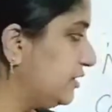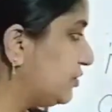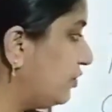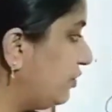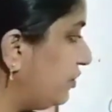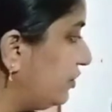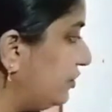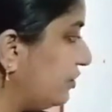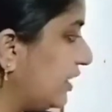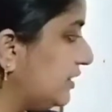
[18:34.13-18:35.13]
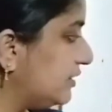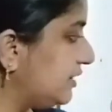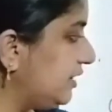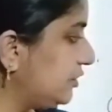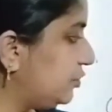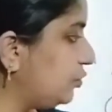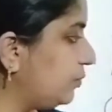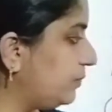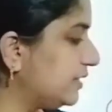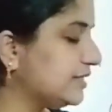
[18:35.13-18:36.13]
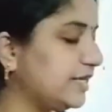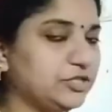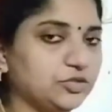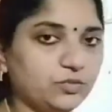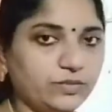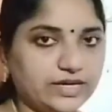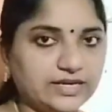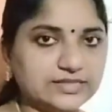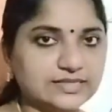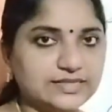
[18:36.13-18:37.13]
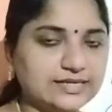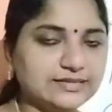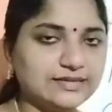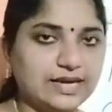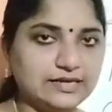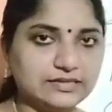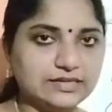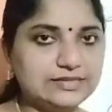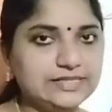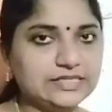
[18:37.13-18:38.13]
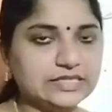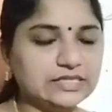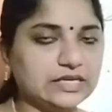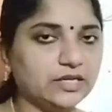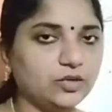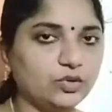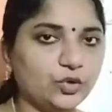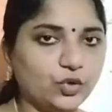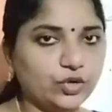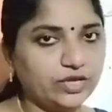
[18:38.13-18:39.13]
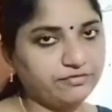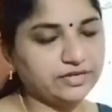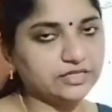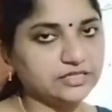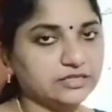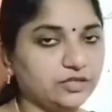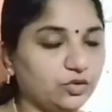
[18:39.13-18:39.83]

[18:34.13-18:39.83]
So you can see 2 plus and 2 minus, that cancelled each other, though no effect,